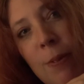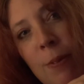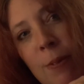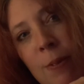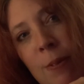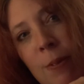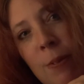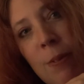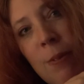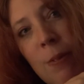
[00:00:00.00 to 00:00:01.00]

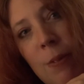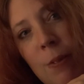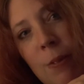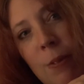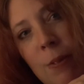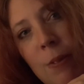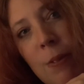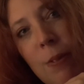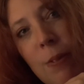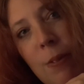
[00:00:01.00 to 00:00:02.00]

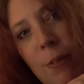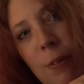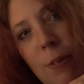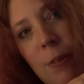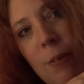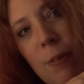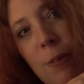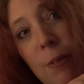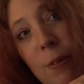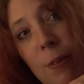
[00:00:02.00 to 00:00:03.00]

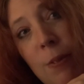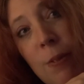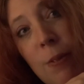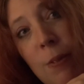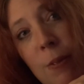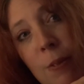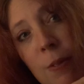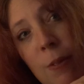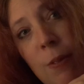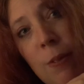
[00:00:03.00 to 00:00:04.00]

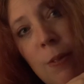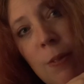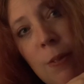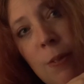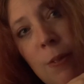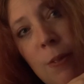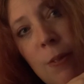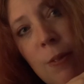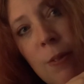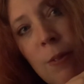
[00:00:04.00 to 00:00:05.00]

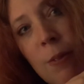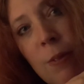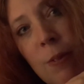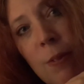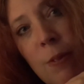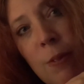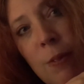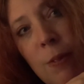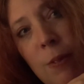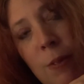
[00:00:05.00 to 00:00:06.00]

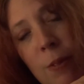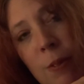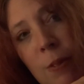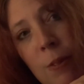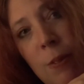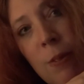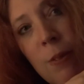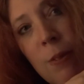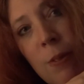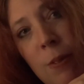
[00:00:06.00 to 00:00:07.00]

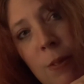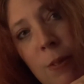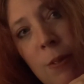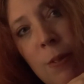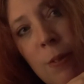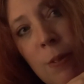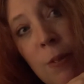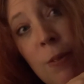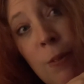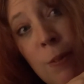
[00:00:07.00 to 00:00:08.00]
(silent)